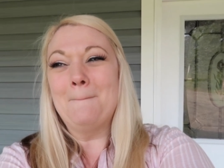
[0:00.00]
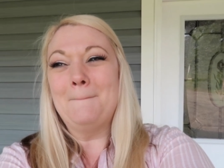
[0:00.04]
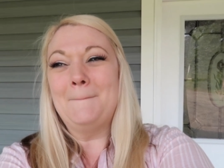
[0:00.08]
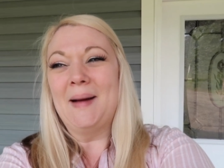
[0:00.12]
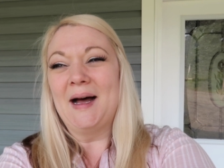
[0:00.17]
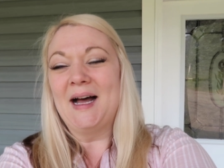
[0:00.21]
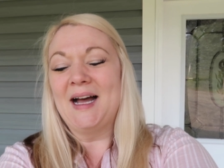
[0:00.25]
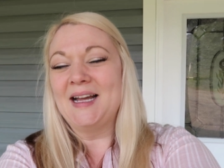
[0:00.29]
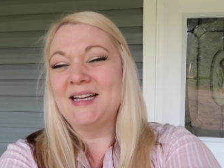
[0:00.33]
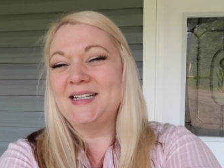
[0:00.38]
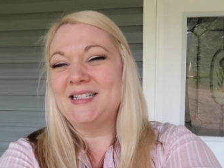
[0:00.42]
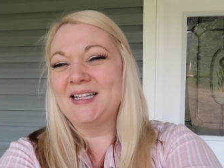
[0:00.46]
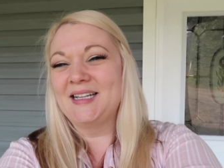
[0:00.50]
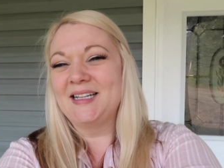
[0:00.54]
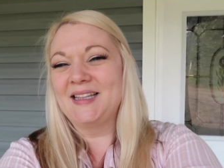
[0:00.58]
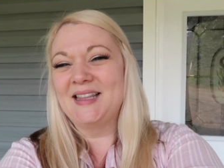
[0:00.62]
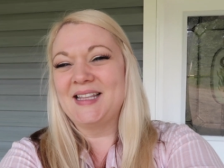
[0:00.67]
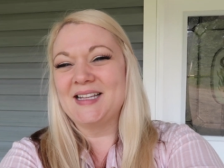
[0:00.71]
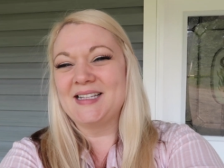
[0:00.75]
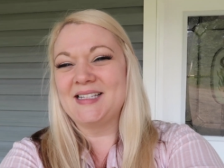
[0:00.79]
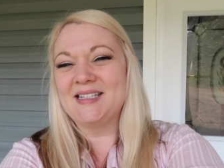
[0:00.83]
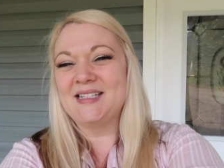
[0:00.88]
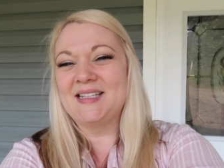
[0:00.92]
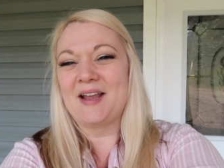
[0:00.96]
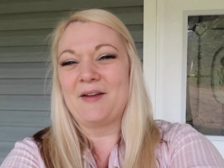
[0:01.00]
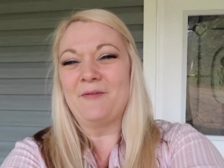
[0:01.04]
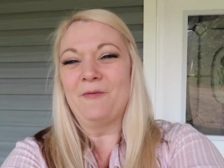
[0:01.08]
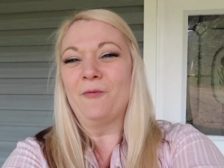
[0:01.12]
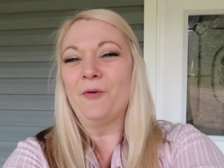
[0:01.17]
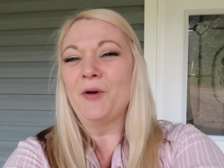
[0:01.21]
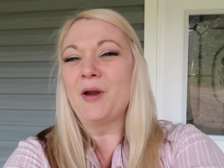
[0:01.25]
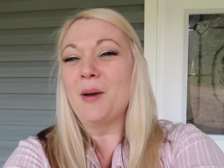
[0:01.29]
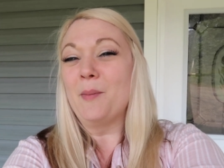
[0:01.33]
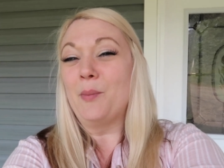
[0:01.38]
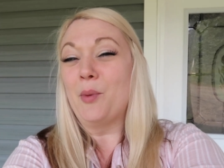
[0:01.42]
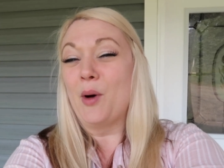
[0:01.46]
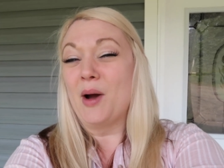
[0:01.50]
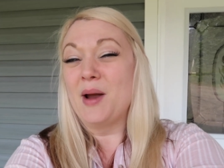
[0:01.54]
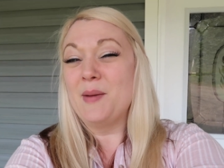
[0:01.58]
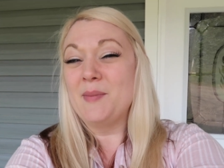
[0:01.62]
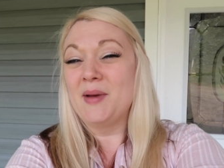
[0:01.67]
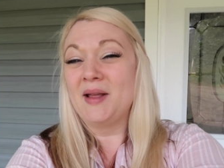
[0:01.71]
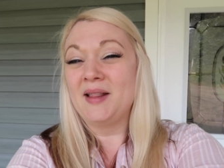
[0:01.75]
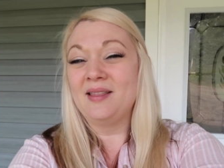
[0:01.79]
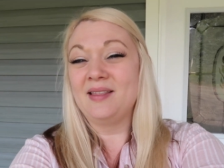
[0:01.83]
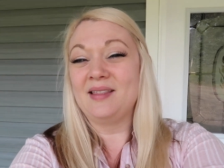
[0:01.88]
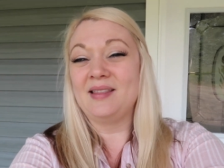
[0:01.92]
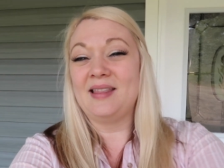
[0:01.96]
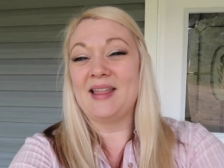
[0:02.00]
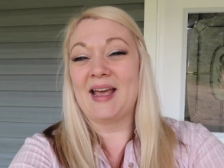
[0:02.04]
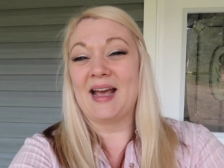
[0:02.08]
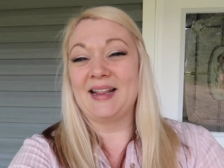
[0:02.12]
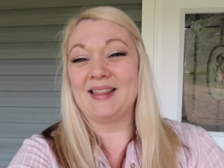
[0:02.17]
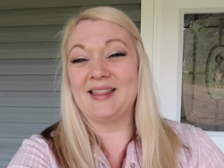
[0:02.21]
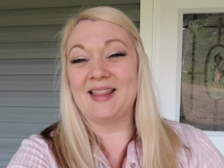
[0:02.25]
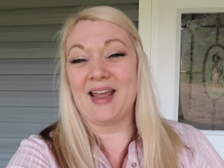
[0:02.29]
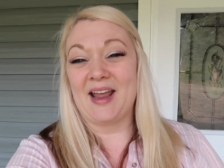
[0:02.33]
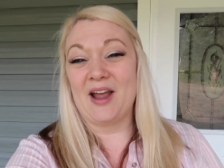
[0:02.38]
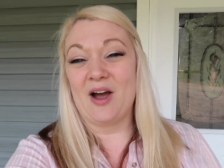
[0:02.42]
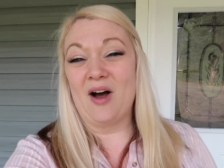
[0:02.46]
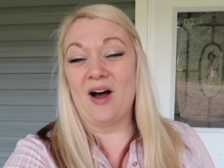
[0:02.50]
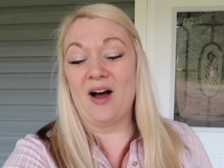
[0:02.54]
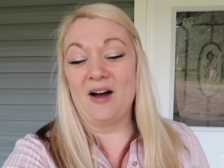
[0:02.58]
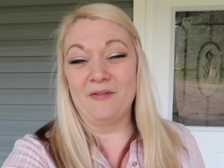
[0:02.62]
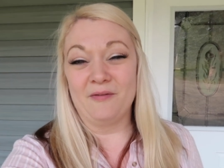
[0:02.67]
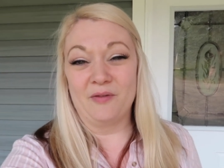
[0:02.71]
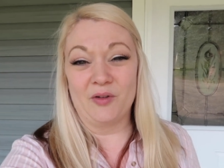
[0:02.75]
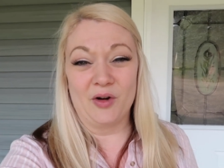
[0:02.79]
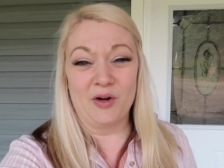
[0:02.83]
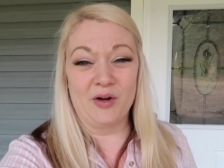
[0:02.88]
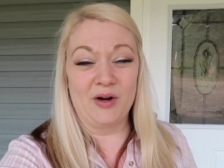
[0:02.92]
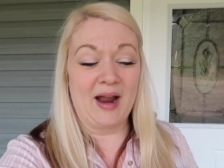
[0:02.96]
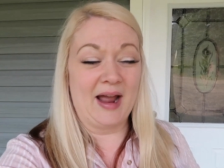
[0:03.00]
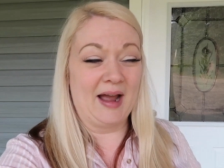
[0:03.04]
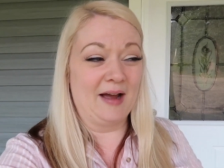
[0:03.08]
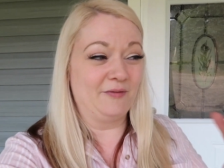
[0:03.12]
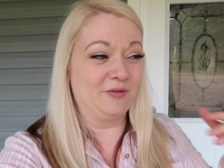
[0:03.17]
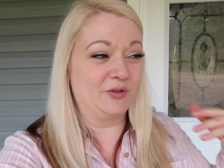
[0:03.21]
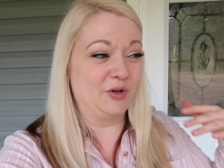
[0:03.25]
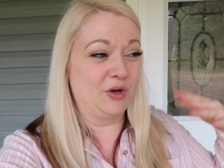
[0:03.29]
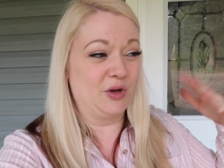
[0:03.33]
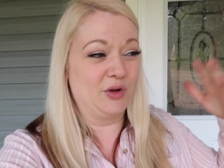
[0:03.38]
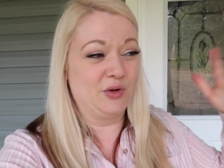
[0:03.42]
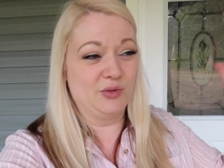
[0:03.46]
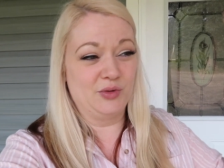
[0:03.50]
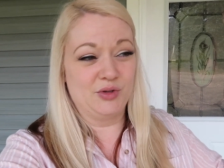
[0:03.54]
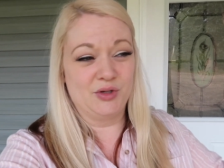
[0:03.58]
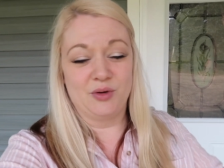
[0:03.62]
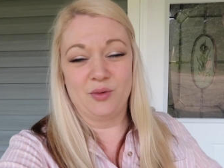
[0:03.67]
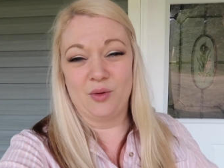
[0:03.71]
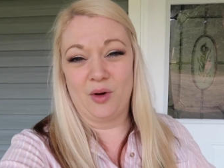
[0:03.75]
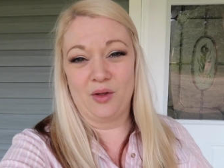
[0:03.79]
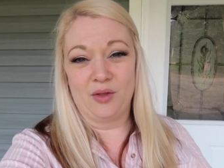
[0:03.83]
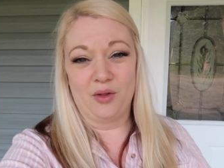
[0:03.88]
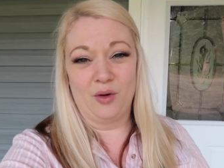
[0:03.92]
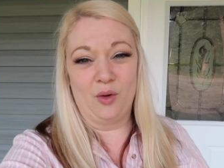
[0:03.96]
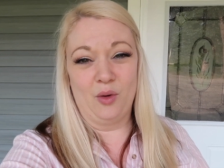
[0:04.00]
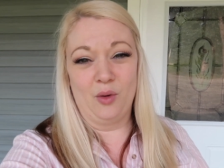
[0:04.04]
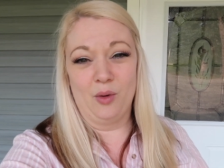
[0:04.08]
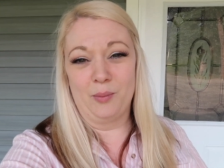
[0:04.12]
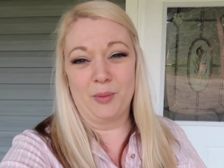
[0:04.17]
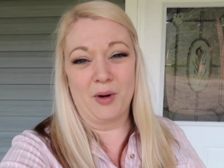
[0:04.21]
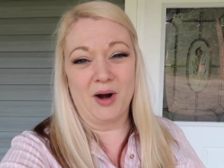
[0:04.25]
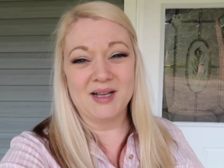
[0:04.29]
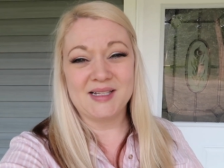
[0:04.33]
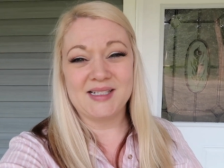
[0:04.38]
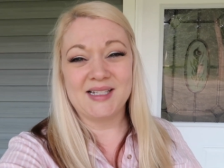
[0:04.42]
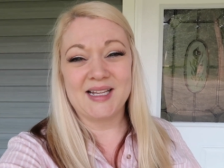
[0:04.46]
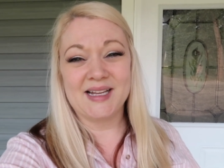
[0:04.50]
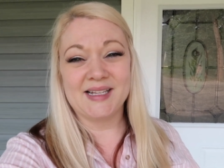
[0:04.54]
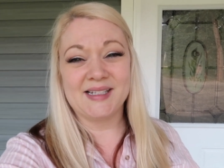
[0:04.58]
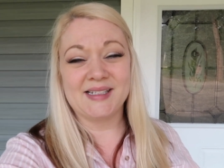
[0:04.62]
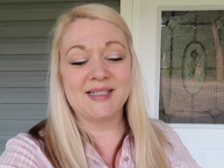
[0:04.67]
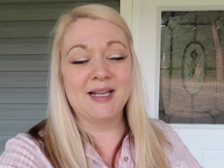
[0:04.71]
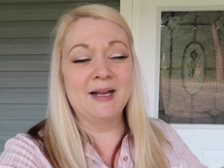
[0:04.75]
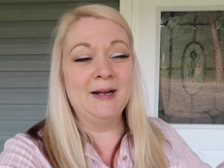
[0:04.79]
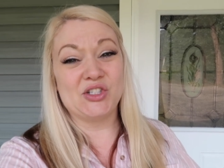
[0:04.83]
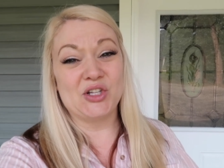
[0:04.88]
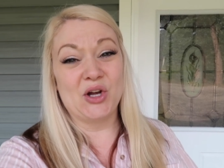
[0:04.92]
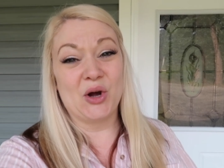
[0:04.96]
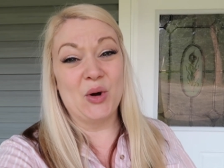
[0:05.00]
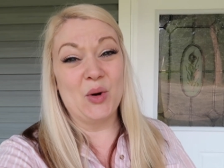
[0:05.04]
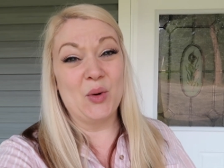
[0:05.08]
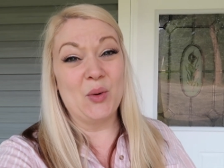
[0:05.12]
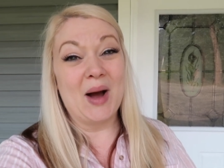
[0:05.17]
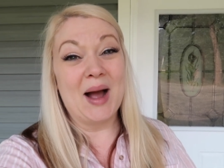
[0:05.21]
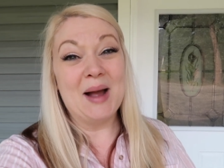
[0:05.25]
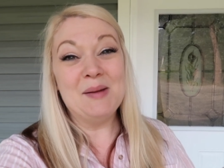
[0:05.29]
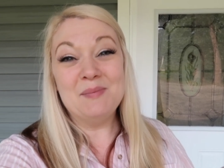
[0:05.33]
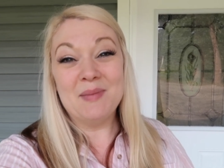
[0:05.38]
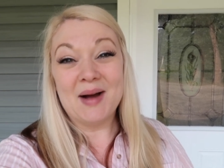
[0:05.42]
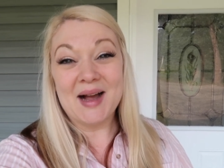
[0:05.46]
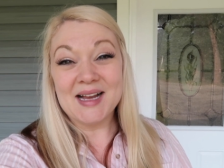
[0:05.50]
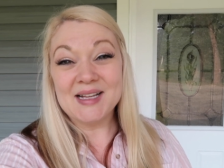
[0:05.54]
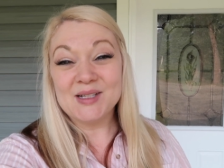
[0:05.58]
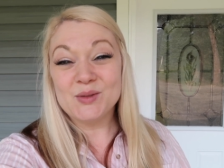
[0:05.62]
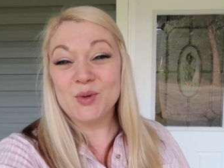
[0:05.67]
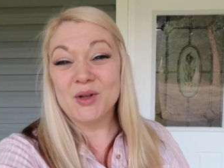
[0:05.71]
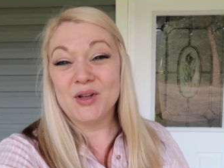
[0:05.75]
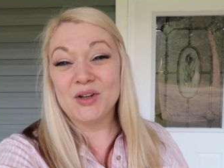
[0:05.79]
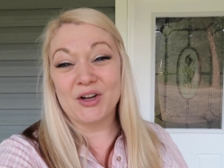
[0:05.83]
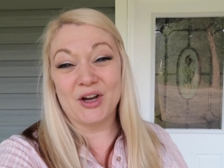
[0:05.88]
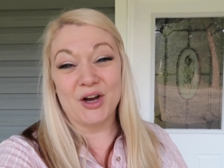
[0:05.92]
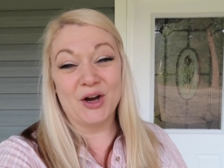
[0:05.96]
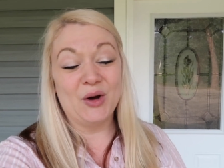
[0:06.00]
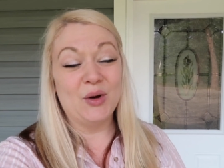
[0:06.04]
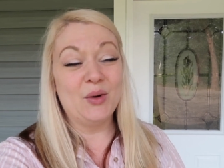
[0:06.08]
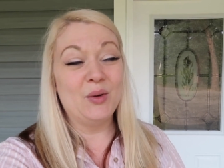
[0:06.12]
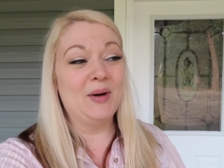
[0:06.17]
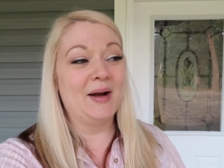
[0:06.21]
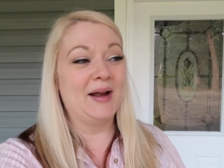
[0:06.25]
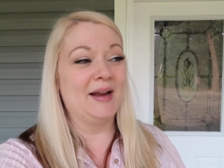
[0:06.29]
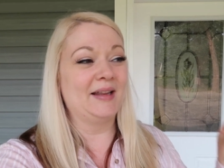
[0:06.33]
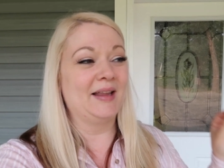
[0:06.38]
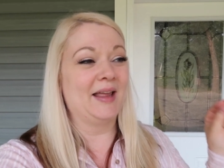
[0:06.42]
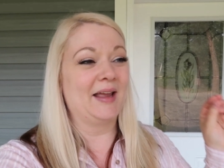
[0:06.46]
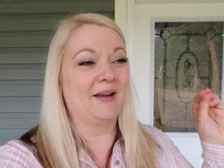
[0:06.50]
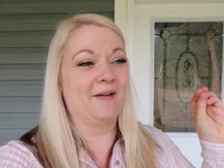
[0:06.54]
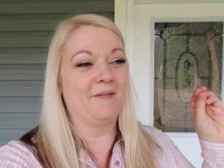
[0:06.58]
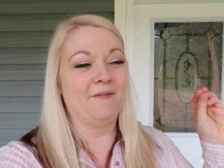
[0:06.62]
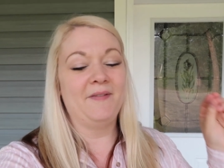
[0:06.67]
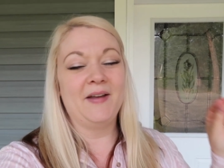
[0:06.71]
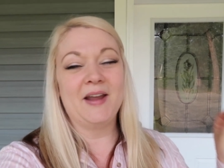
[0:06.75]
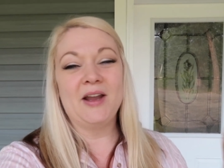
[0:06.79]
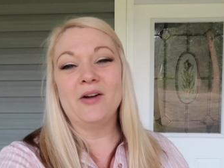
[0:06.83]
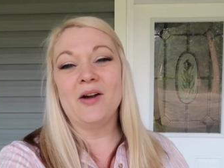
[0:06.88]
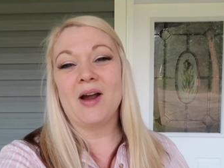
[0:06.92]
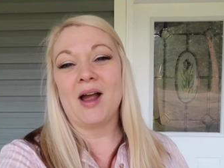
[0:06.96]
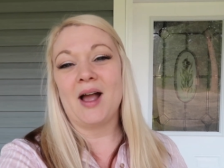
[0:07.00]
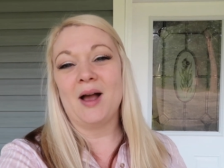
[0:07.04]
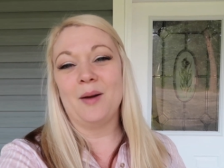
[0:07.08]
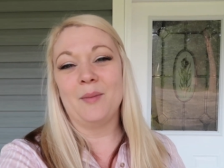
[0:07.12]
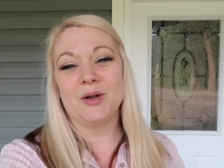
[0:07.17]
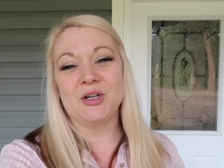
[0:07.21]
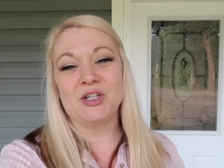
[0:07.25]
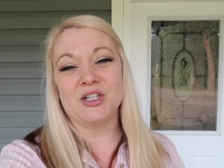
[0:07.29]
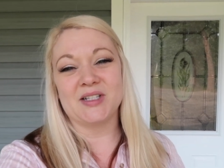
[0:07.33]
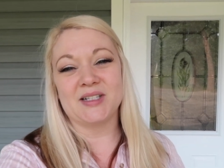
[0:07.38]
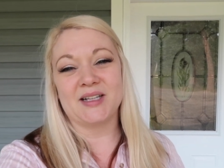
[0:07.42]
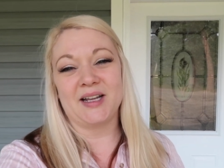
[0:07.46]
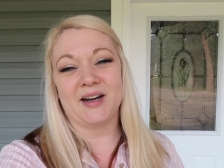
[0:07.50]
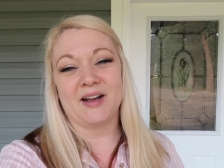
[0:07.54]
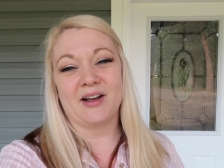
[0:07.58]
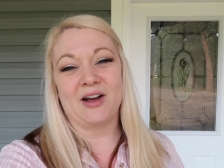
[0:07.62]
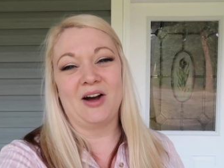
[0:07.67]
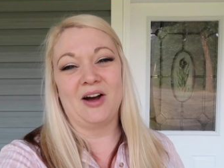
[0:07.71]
but this is a free appointment that they offer after you do all the whole process. So I might as well go and like figure out how much it's gonna